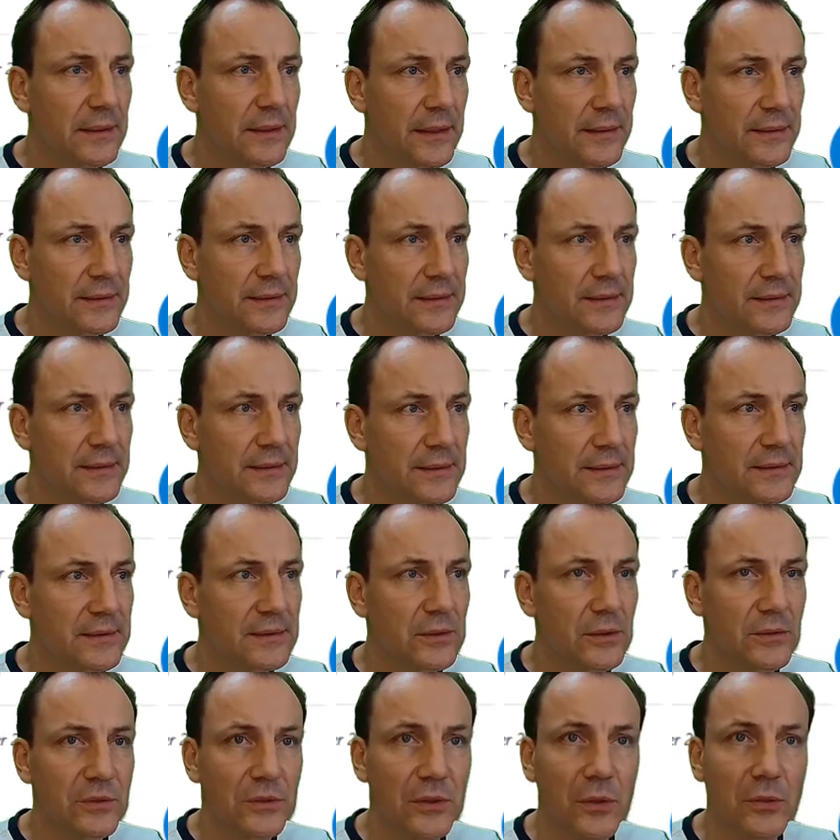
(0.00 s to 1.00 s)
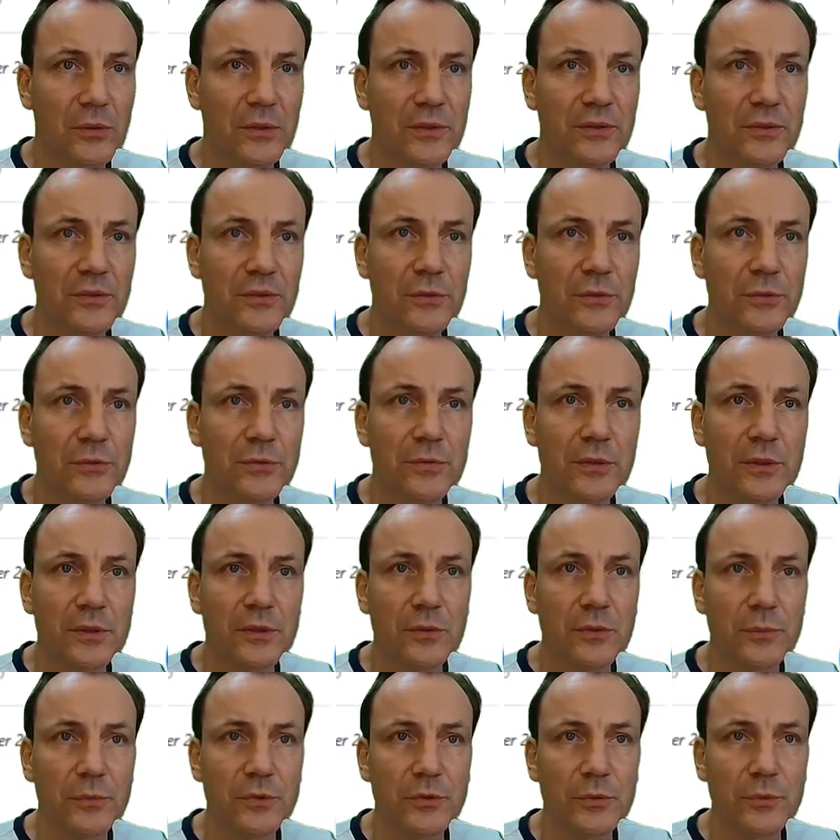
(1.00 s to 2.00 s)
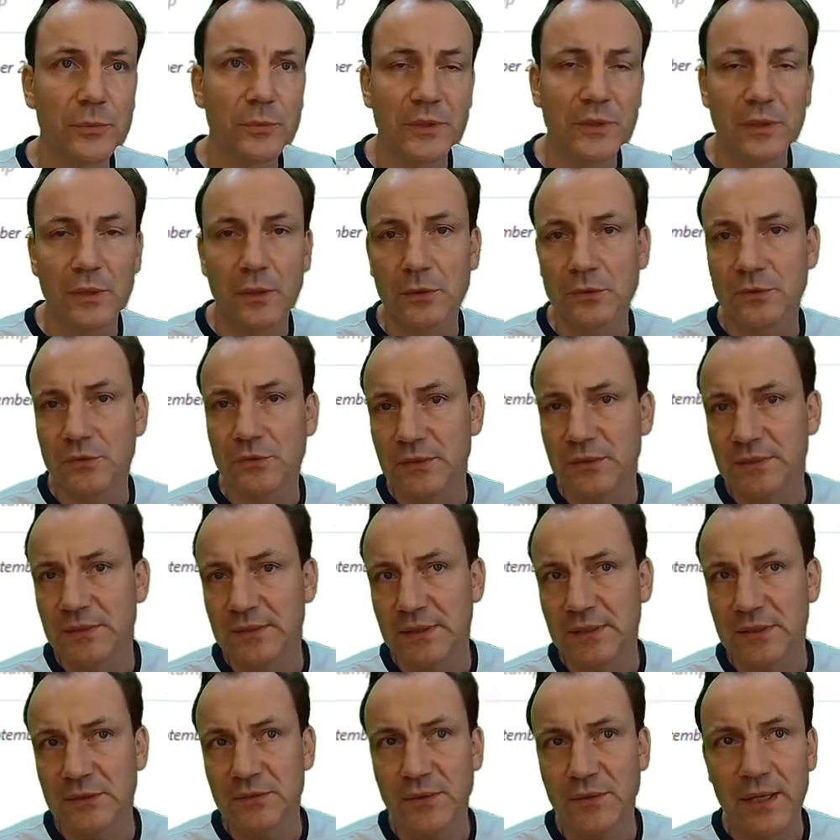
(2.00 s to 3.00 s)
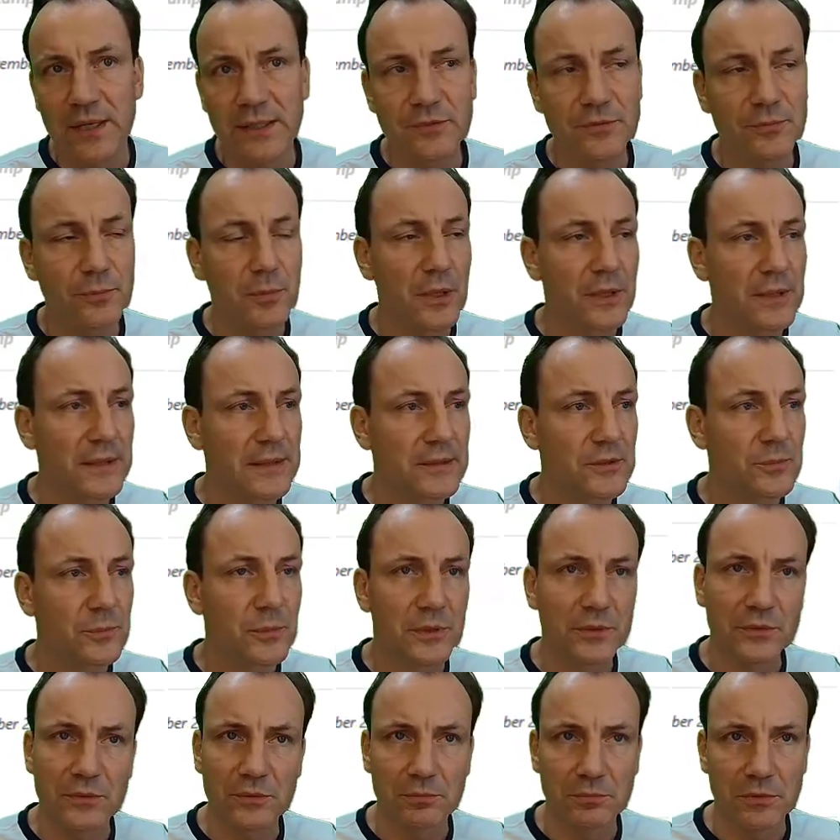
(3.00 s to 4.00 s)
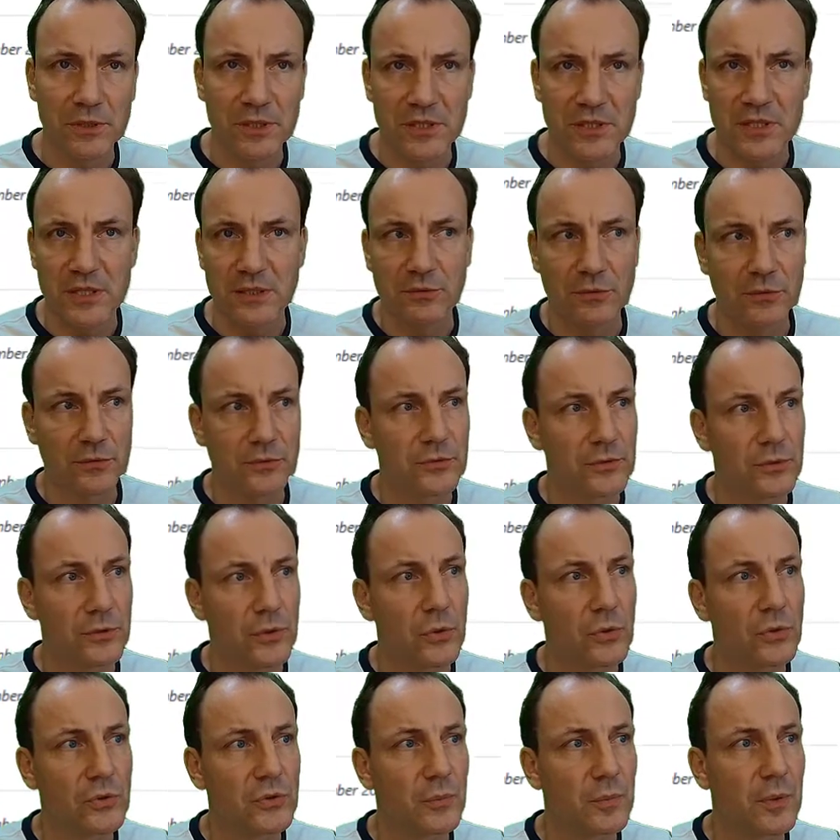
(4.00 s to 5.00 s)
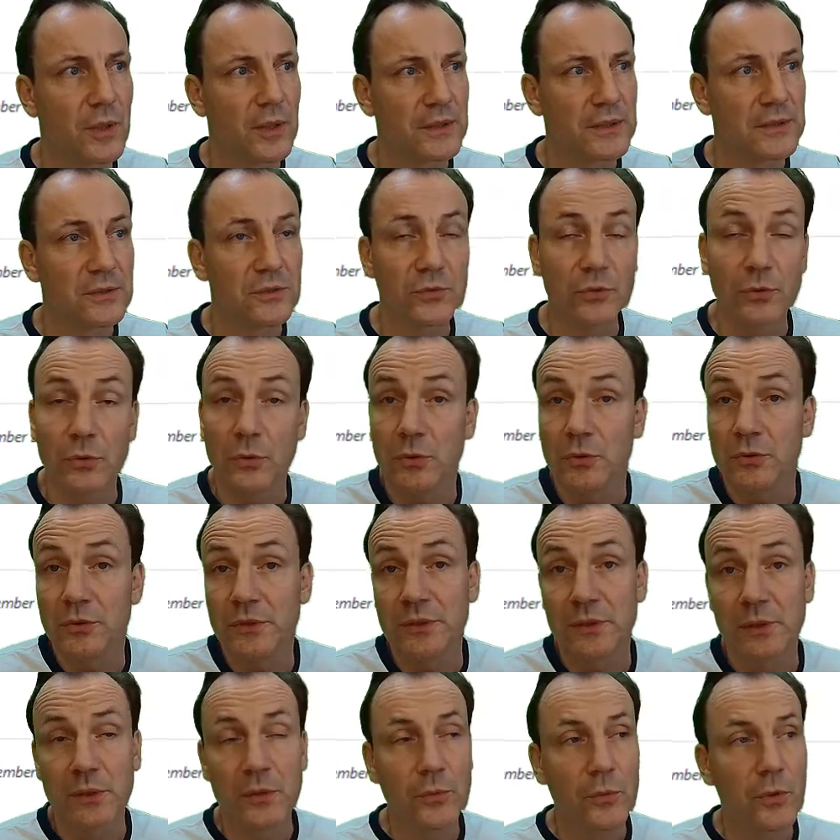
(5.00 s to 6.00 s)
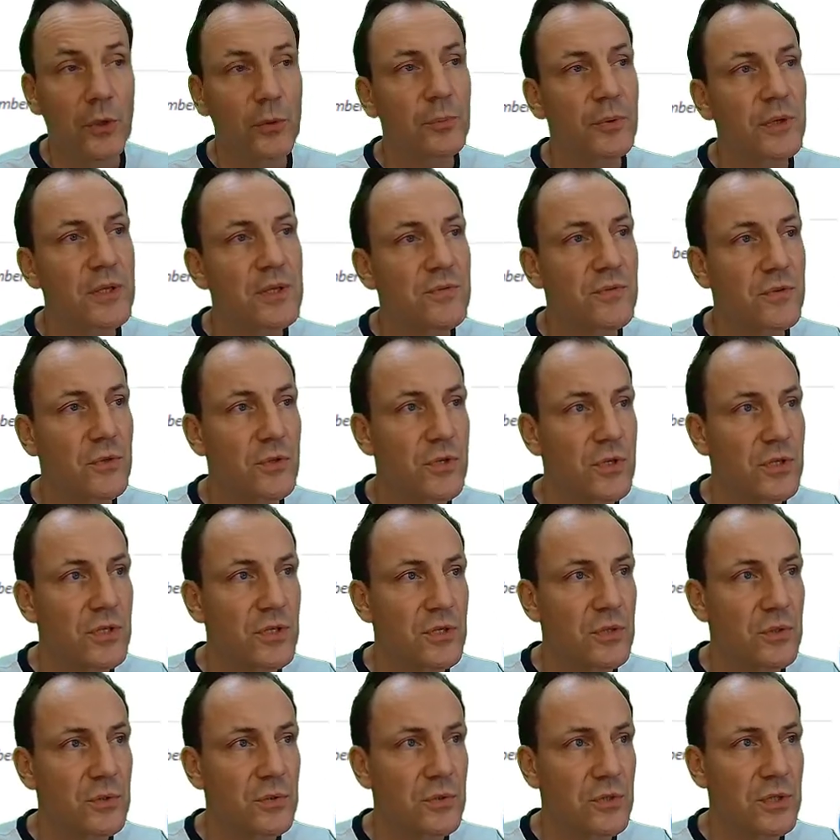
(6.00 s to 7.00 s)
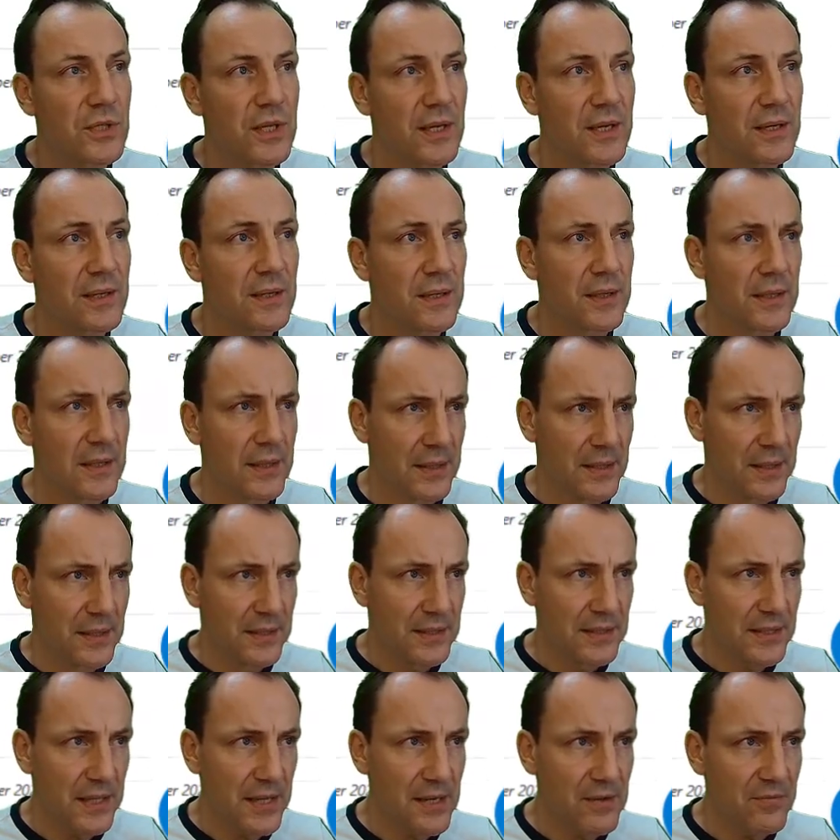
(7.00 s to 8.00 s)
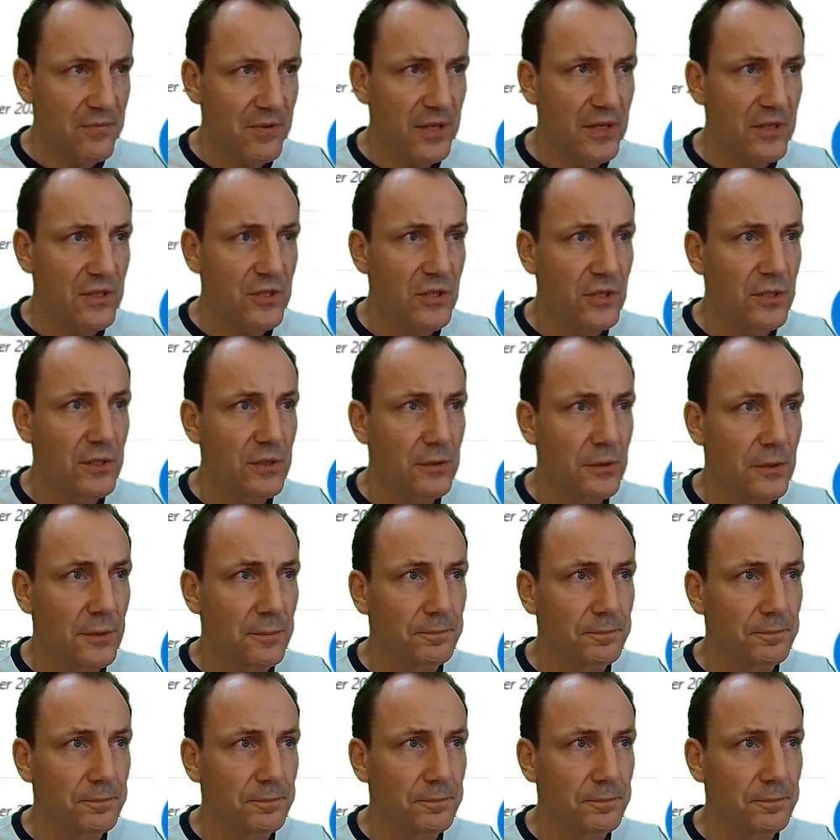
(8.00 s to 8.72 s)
think that's not only true for WPO 365 plugins, but in general for all the plugins, for all the WordPress versions, to stay safe and secure.